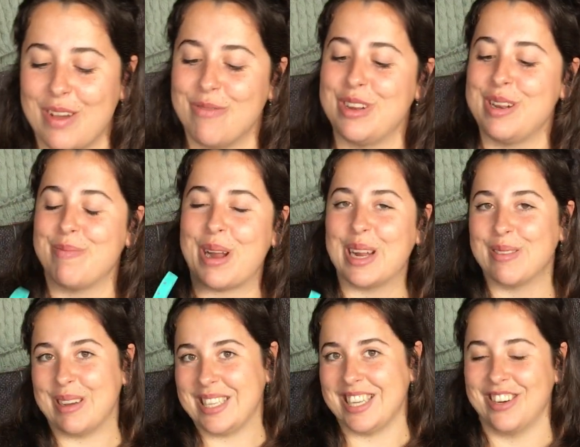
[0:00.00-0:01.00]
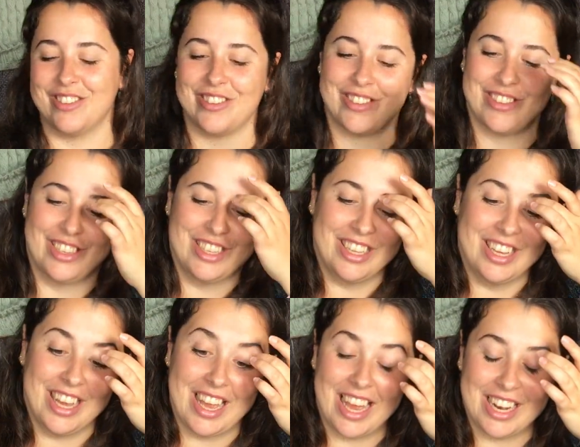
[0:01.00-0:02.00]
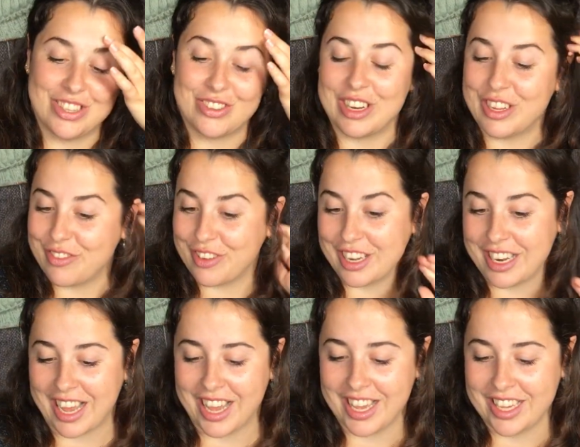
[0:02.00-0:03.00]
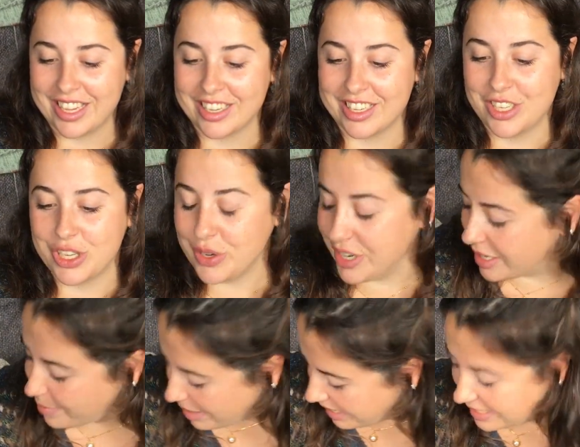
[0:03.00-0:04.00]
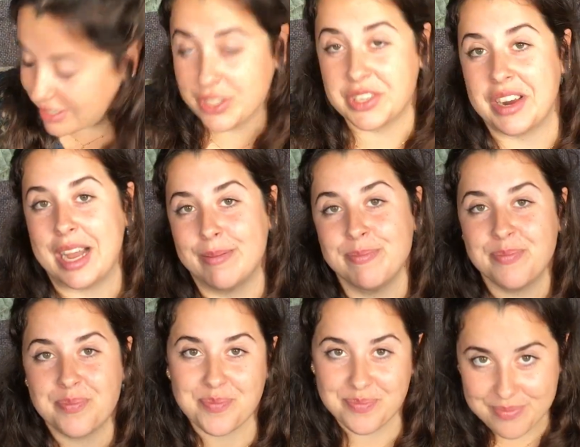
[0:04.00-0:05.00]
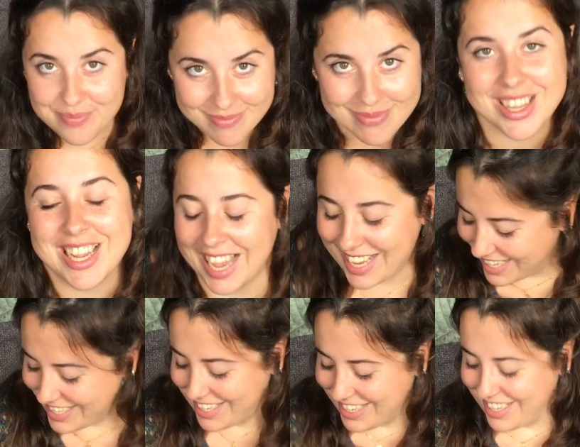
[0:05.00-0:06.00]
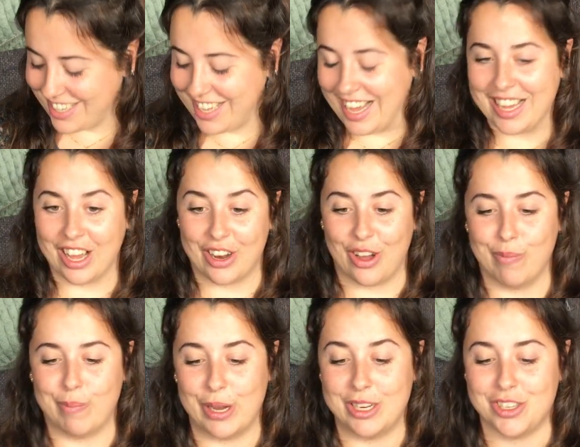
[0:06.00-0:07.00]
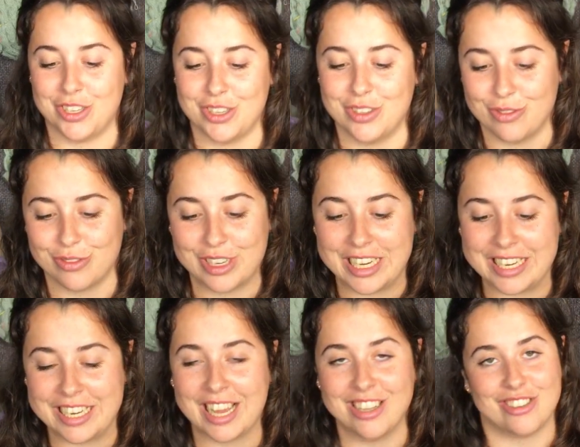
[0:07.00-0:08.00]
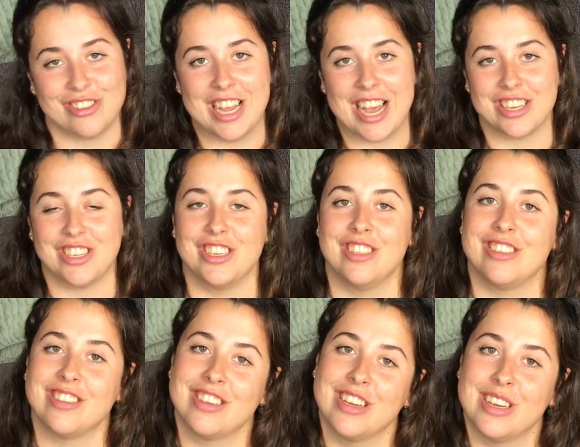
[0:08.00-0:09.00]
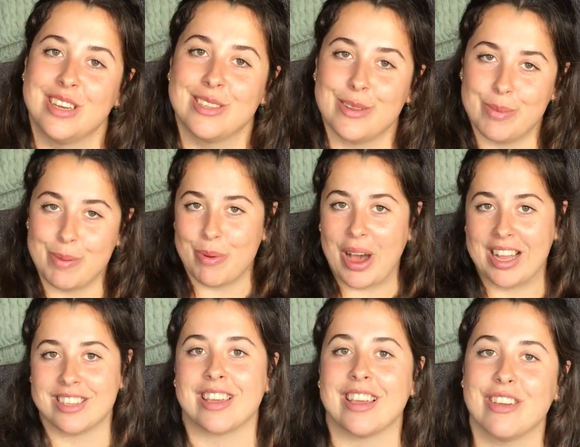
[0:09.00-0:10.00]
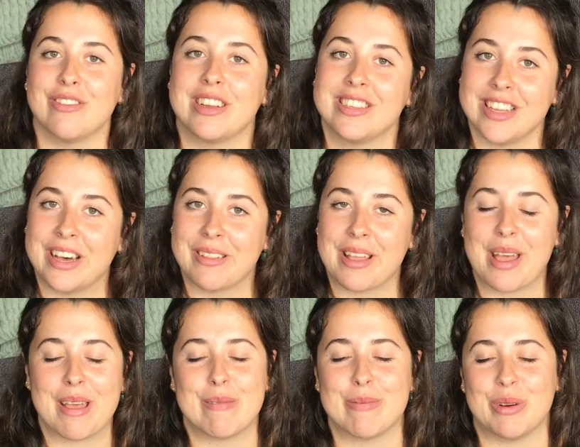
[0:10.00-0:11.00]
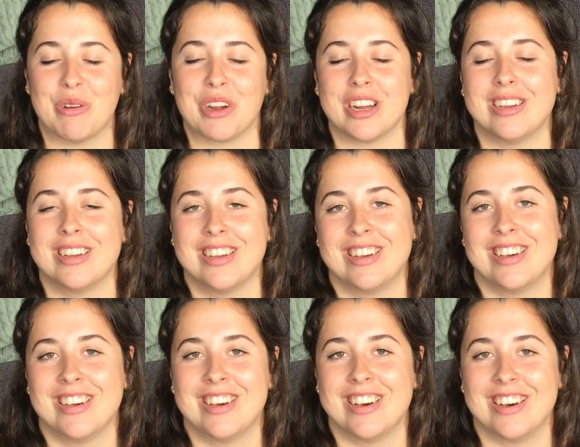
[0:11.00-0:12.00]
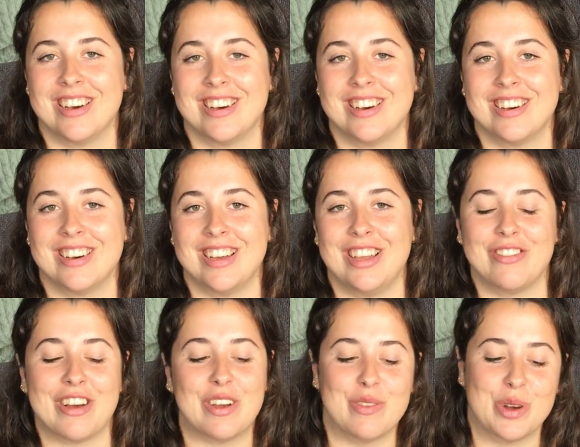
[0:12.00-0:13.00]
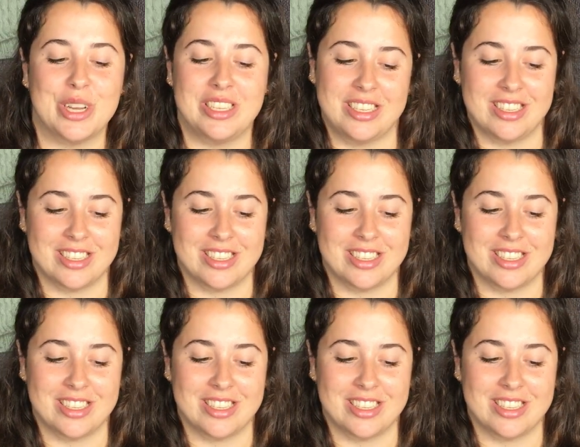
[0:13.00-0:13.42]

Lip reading: I'm really proud of myself. And it's really fun. I showed it on my Instagram and I got a bunch of really nice reactions. Some people asking if I sell them or if I would